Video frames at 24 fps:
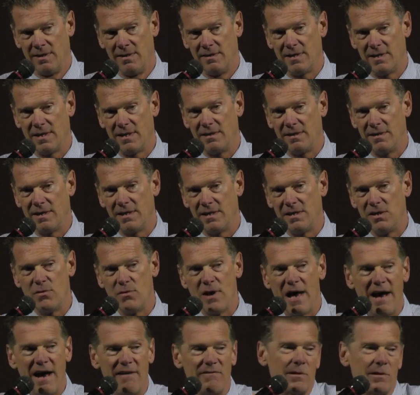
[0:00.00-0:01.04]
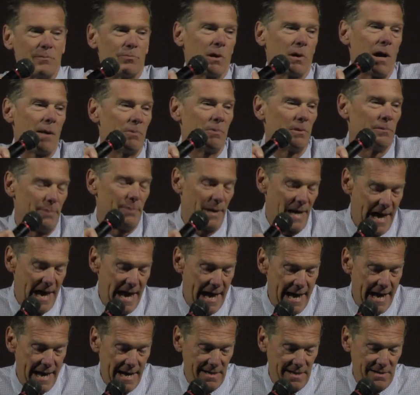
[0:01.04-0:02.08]
That that you have the proper
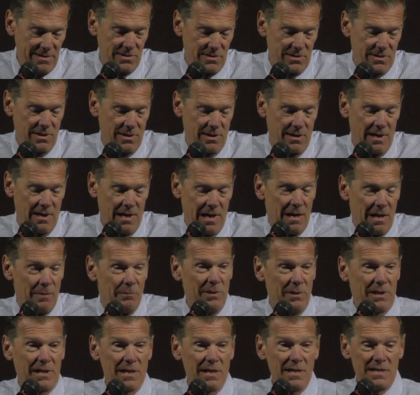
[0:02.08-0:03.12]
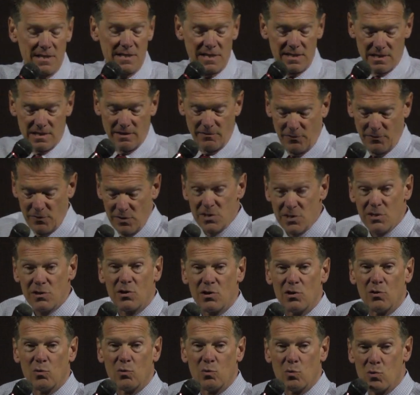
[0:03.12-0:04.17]
pads because it's a
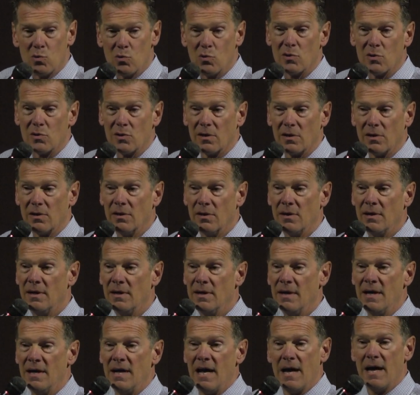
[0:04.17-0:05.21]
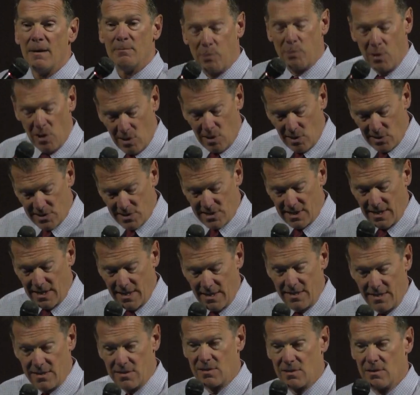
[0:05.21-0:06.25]
physical war. And Paul
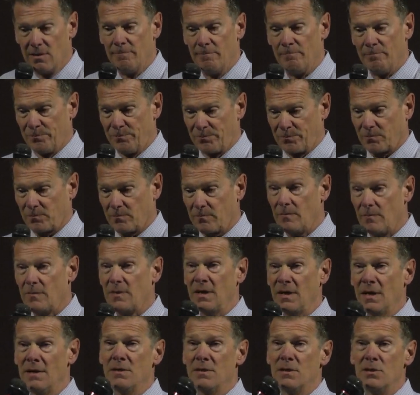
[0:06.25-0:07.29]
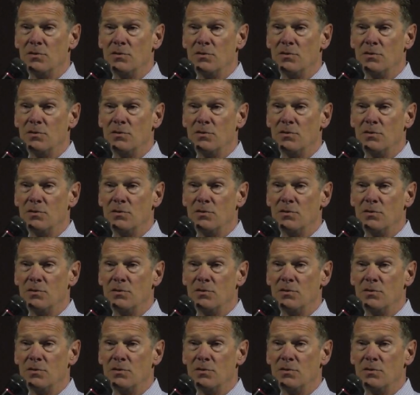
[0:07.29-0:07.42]
says in the